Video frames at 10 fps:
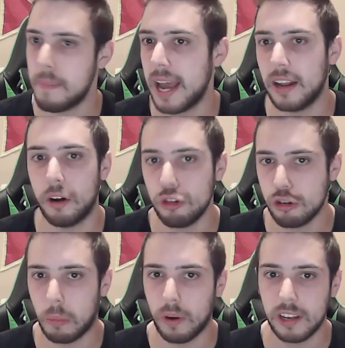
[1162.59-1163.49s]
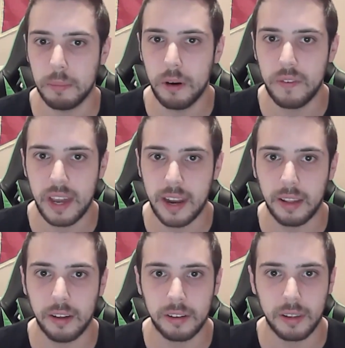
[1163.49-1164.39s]
made an Ultramarines movie and it
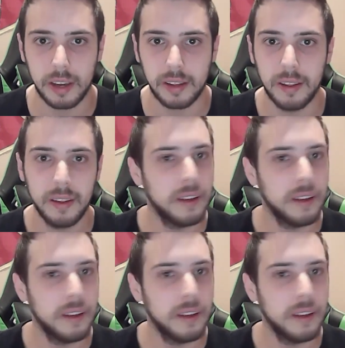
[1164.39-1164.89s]
looks like,